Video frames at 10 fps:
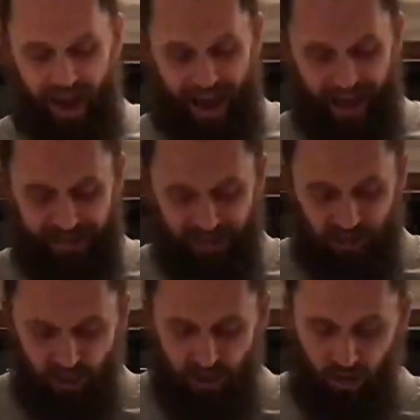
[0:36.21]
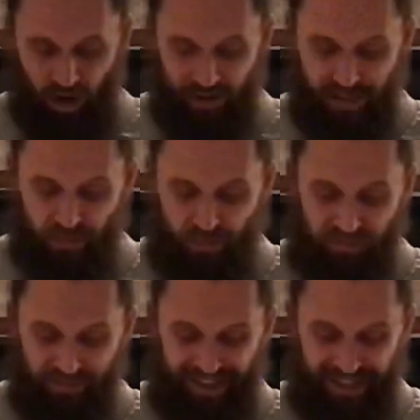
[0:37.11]
and you're going to
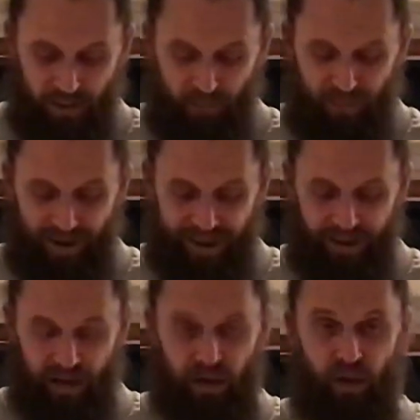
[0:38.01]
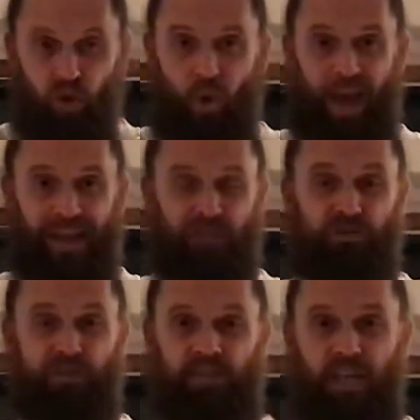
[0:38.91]
need to bring your
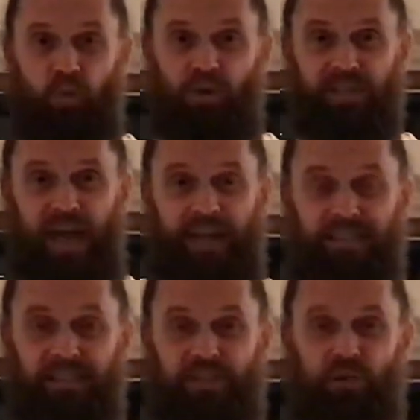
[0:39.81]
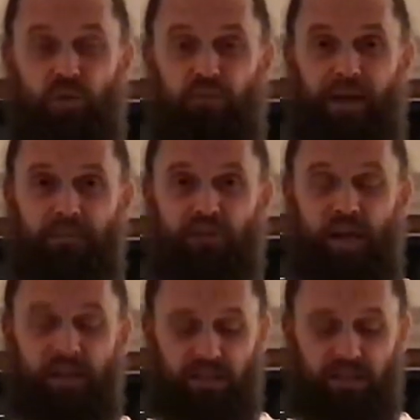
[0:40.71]
extras that you want to add into your flapjack.